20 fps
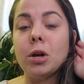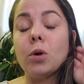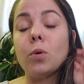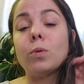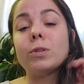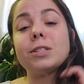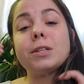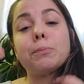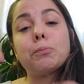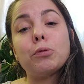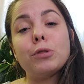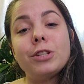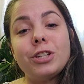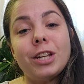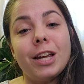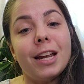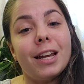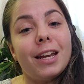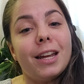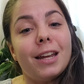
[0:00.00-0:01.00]
was
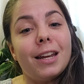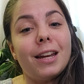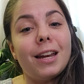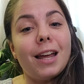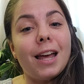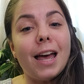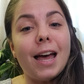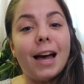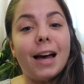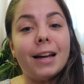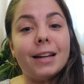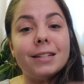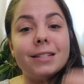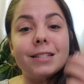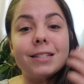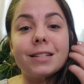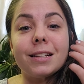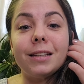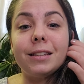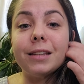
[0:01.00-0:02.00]
appreciated
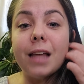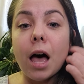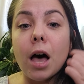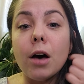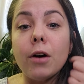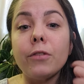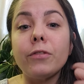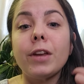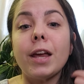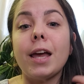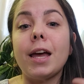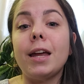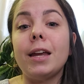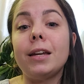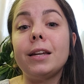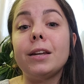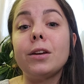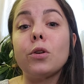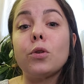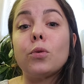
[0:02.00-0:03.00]
and loved
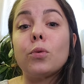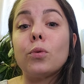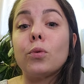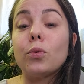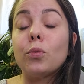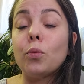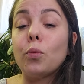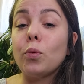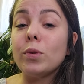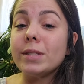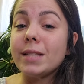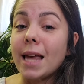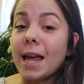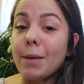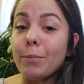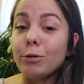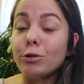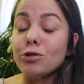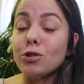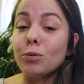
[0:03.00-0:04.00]
and was
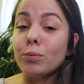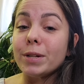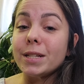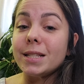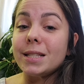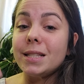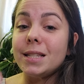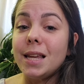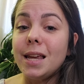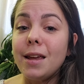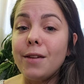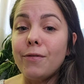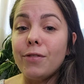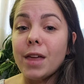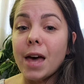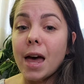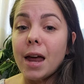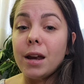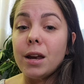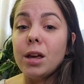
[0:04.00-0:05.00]
able to receive
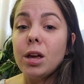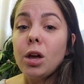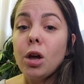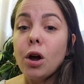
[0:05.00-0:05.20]
then